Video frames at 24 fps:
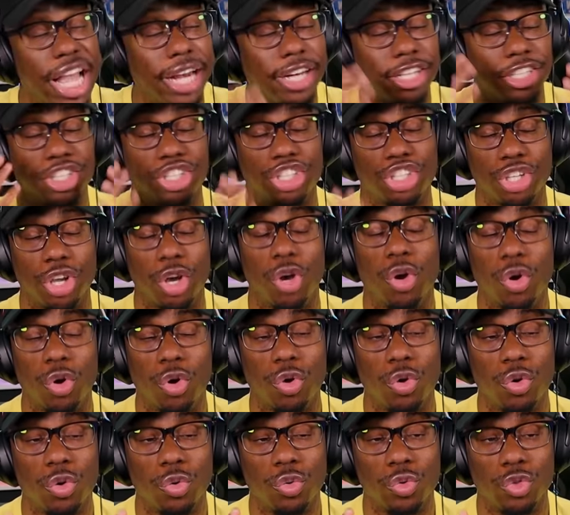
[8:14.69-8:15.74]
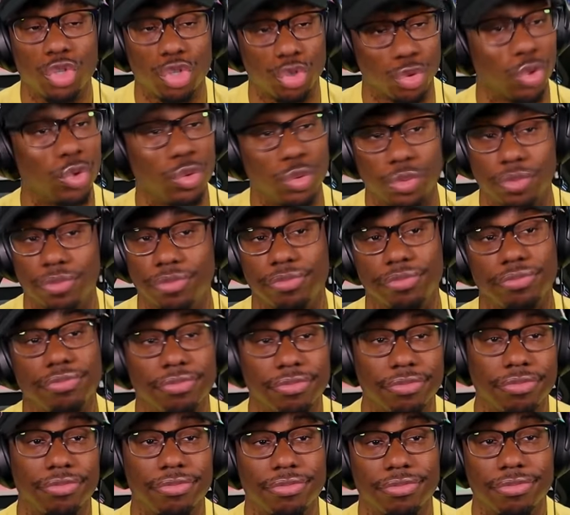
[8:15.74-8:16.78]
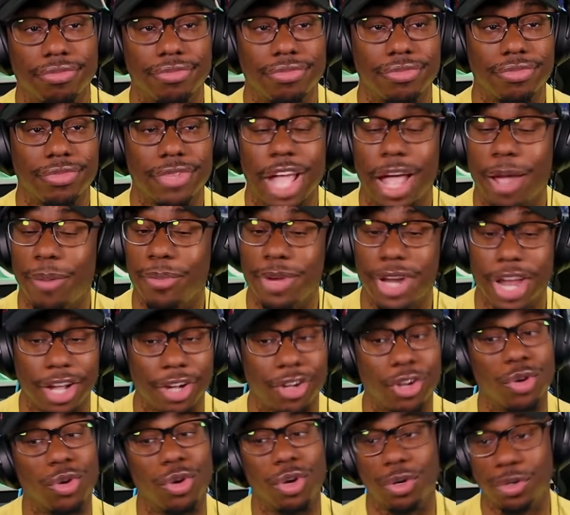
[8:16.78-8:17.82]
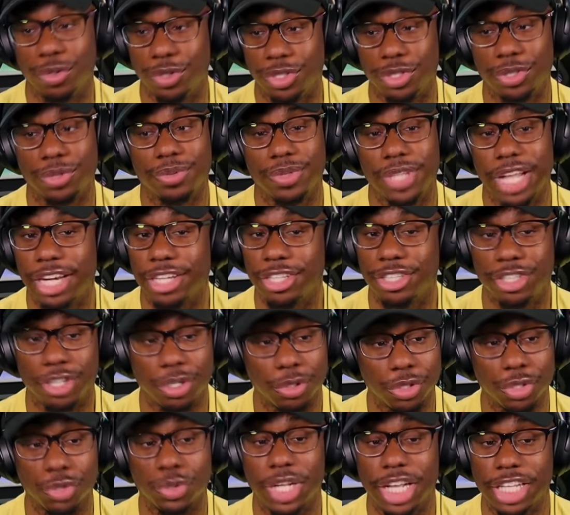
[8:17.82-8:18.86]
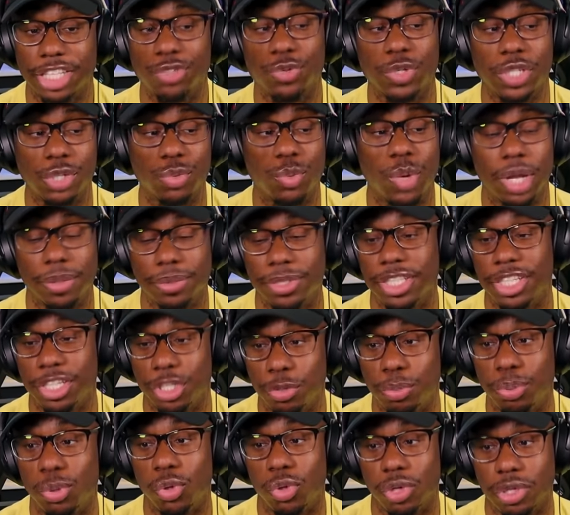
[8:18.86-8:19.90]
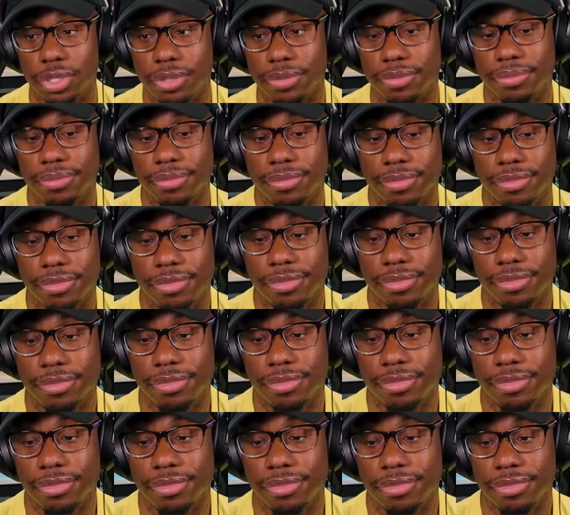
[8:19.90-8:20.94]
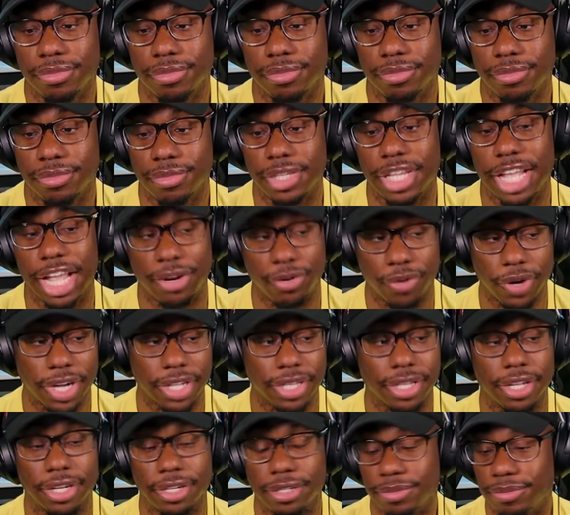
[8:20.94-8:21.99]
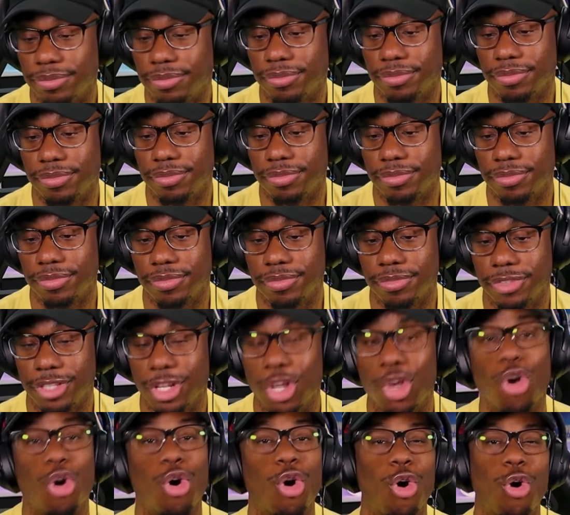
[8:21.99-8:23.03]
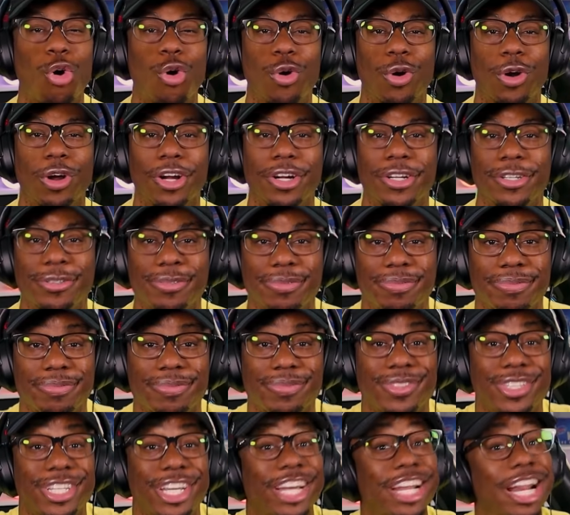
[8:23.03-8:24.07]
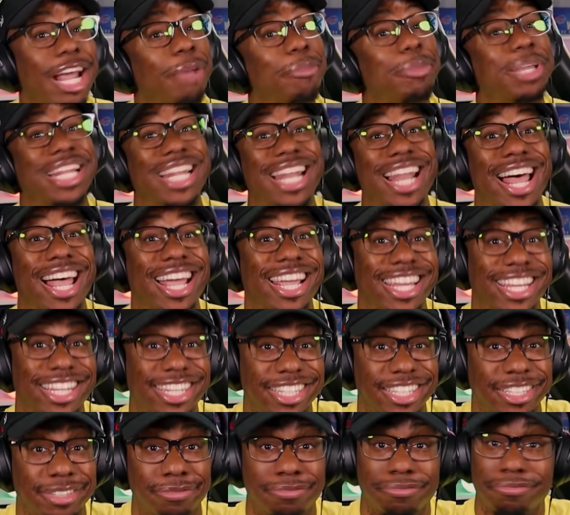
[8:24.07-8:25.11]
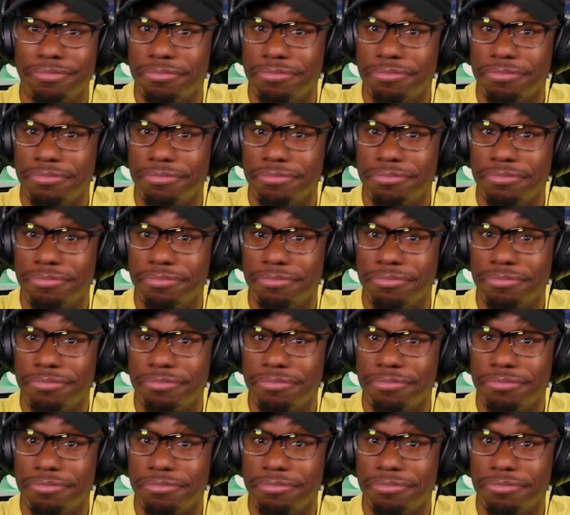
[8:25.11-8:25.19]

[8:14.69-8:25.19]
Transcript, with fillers: That is so true. I'm not gonna hold you. That is so true. That's the reason why I'm still poor. That right there. Or could I be lying?